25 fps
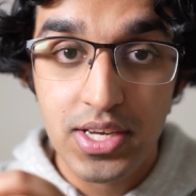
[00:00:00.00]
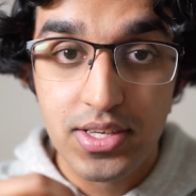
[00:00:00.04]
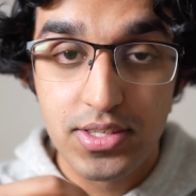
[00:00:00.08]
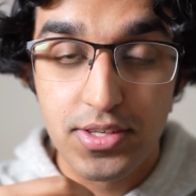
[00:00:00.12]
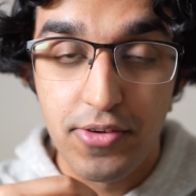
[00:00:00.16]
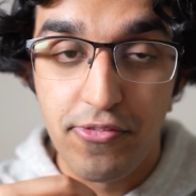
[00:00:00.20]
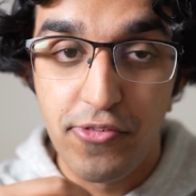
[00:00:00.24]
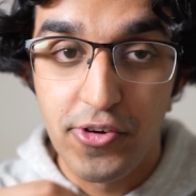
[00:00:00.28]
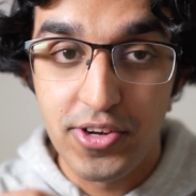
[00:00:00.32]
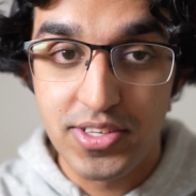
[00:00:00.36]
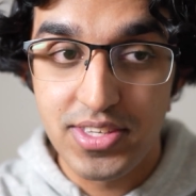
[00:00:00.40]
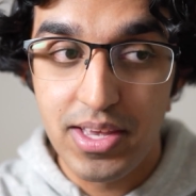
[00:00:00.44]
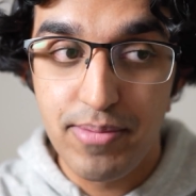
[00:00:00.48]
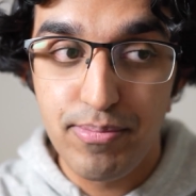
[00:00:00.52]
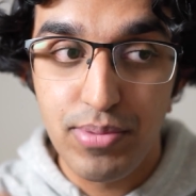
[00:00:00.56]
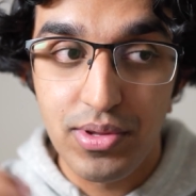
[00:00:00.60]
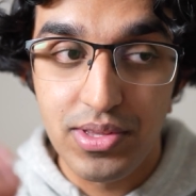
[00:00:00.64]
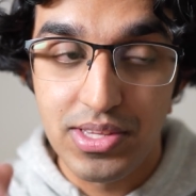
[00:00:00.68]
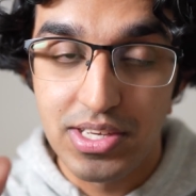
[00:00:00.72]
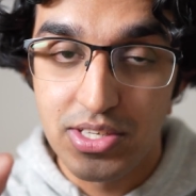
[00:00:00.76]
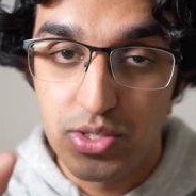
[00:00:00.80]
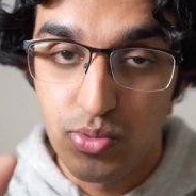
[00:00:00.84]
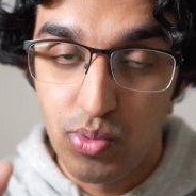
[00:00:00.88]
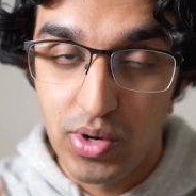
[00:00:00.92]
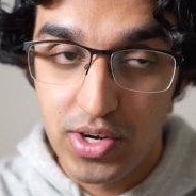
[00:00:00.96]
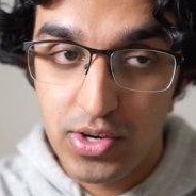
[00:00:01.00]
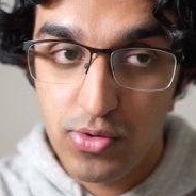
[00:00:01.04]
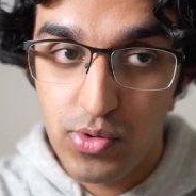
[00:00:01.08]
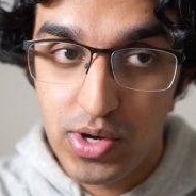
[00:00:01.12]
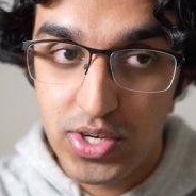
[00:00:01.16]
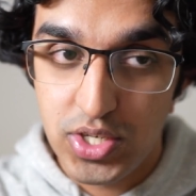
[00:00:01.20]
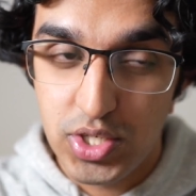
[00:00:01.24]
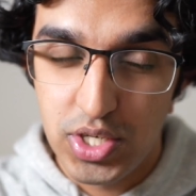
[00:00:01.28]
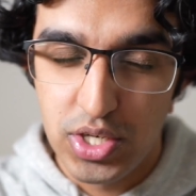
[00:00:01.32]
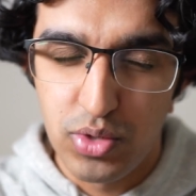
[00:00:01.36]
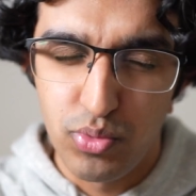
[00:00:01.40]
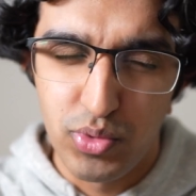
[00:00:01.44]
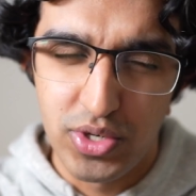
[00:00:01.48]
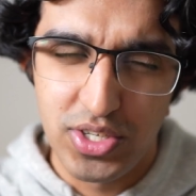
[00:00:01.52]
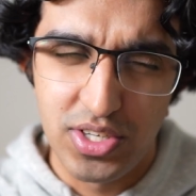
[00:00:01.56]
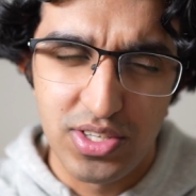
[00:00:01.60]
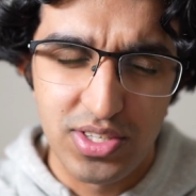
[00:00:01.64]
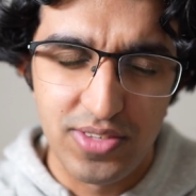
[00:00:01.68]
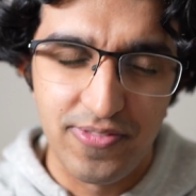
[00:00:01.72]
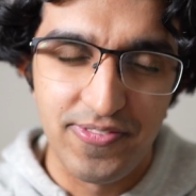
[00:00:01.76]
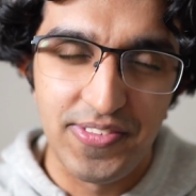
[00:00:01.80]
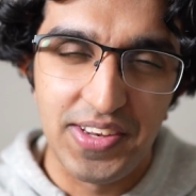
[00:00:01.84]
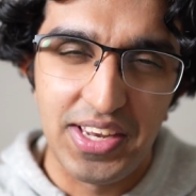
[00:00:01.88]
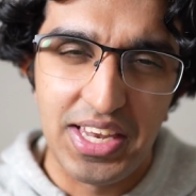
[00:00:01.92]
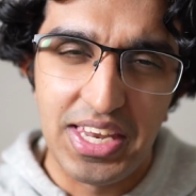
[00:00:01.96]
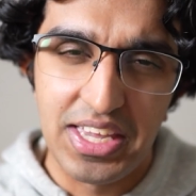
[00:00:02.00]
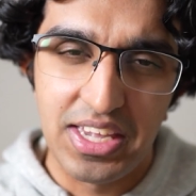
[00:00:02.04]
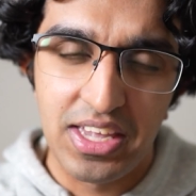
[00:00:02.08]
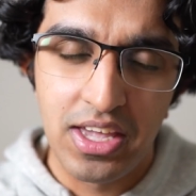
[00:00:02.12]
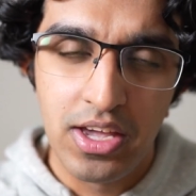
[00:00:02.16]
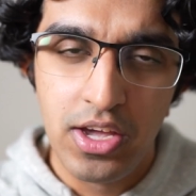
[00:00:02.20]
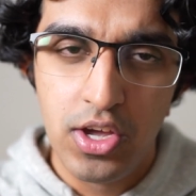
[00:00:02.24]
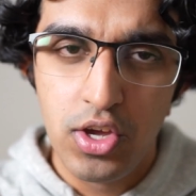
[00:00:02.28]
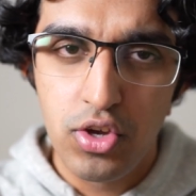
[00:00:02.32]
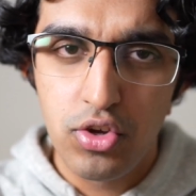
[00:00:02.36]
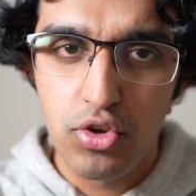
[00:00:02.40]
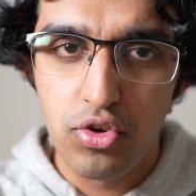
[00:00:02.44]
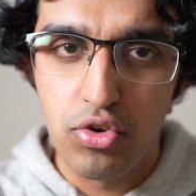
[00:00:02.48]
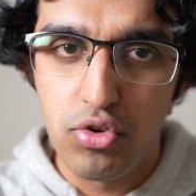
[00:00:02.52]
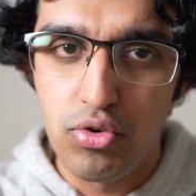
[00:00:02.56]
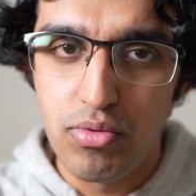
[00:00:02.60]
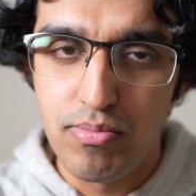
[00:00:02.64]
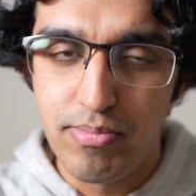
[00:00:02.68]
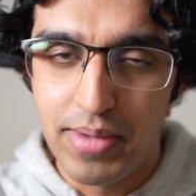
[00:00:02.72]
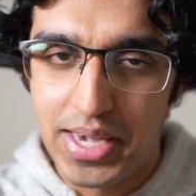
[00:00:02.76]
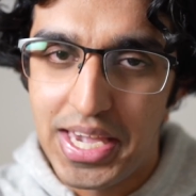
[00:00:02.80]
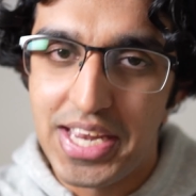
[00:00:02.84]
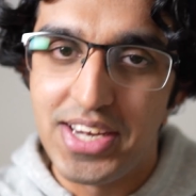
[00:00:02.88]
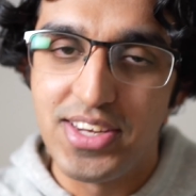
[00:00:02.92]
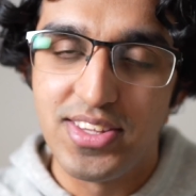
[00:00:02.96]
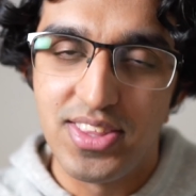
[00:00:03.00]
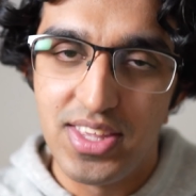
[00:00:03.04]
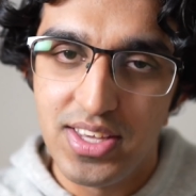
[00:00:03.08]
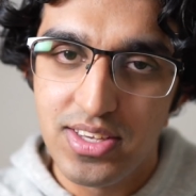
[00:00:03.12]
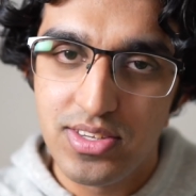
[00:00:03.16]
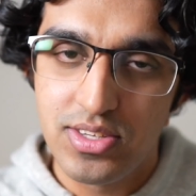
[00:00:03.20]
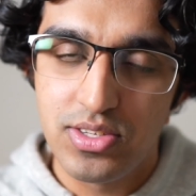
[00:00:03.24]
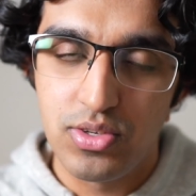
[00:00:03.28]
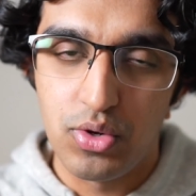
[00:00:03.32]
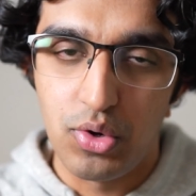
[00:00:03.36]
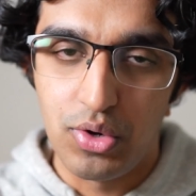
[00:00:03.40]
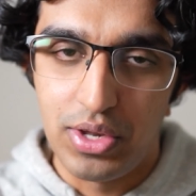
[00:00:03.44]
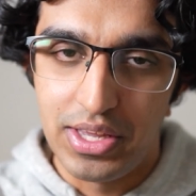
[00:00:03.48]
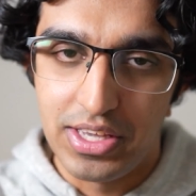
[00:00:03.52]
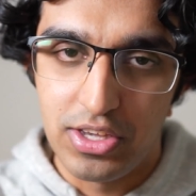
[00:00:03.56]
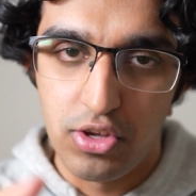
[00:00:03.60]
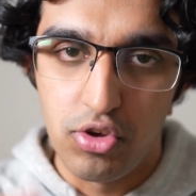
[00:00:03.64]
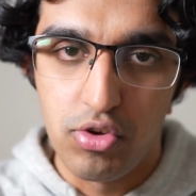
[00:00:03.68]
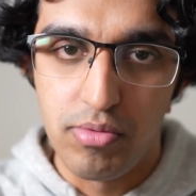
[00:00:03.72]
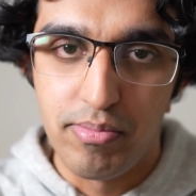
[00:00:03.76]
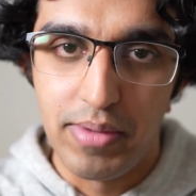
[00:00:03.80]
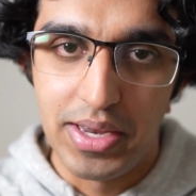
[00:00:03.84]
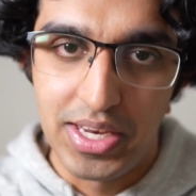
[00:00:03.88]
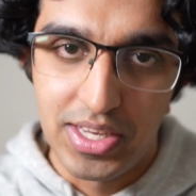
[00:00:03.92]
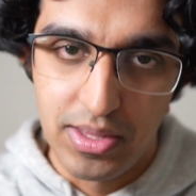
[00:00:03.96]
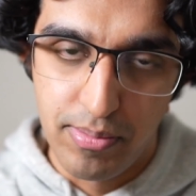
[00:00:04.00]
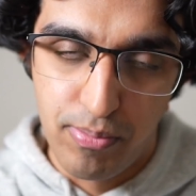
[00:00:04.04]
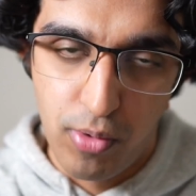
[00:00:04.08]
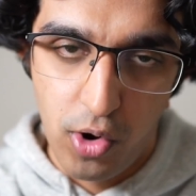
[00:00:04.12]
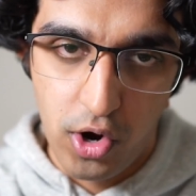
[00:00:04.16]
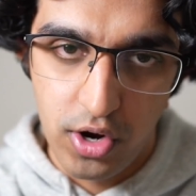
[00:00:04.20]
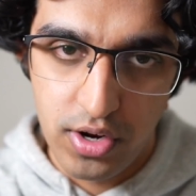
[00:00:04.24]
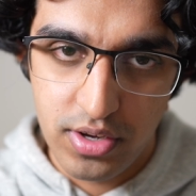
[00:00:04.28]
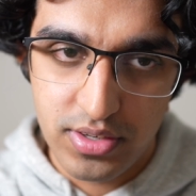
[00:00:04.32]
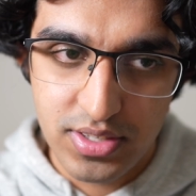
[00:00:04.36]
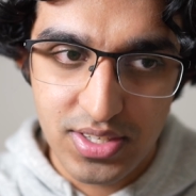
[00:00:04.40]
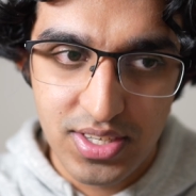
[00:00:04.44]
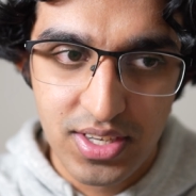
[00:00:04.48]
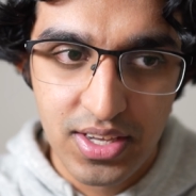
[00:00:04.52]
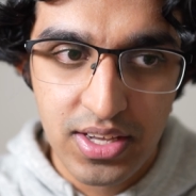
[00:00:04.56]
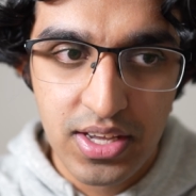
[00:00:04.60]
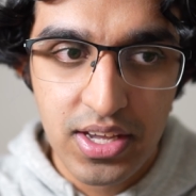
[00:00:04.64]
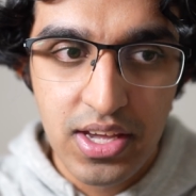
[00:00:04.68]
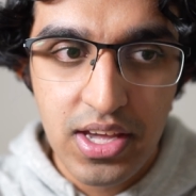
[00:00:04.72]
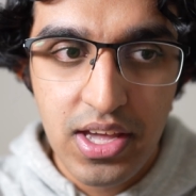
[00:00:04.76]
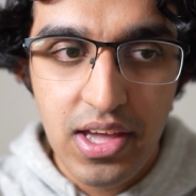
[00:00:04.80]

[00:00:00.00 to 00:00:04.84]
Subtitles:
So for example, there's one question which is something like, who made this, or like who made the product?